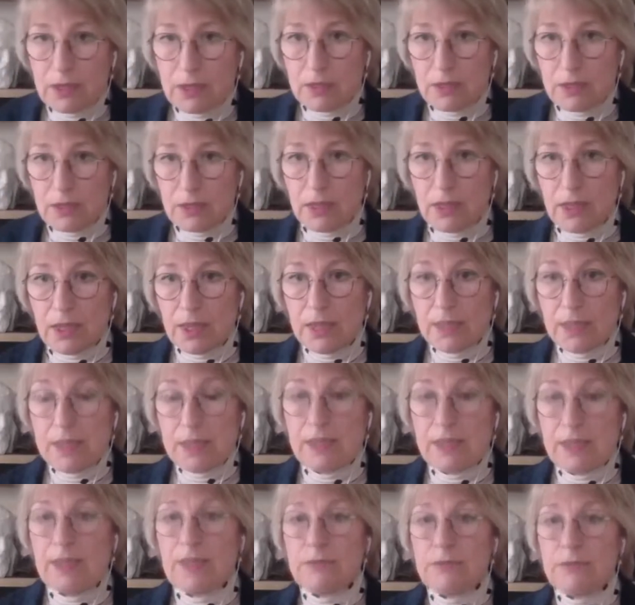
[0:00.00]
but not
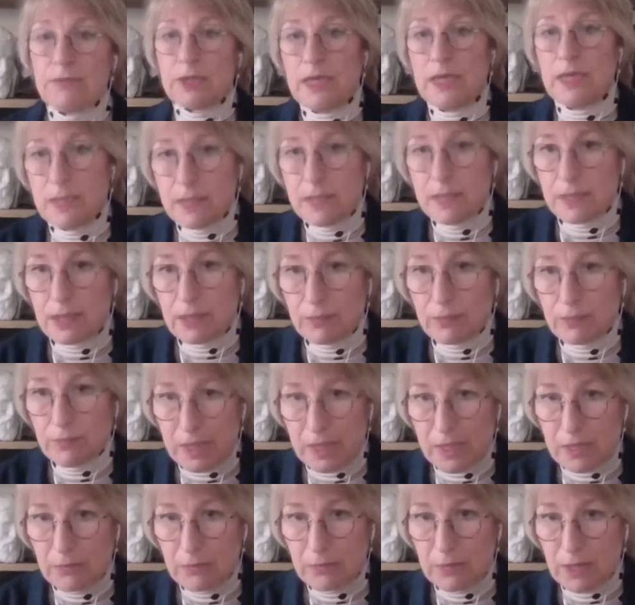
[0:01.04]
Turks, because that's
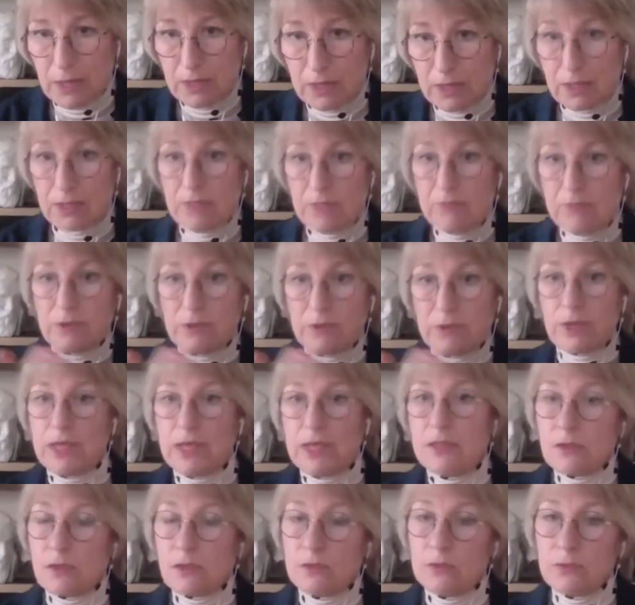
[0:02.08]
in Ukrainian
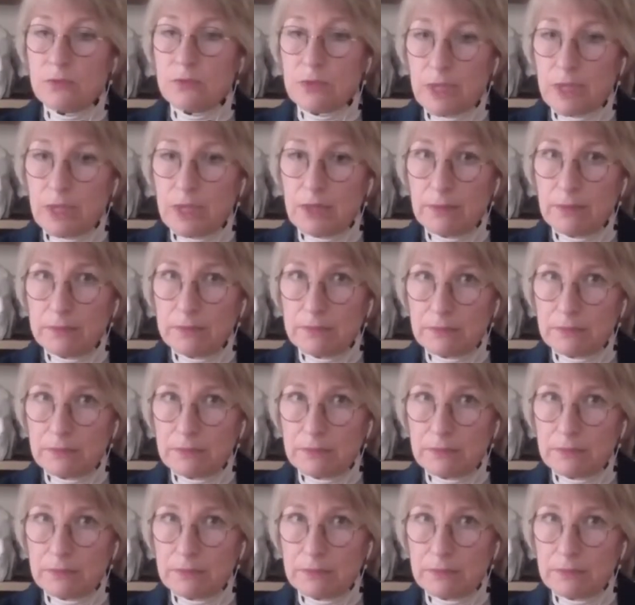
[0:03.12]
mass media.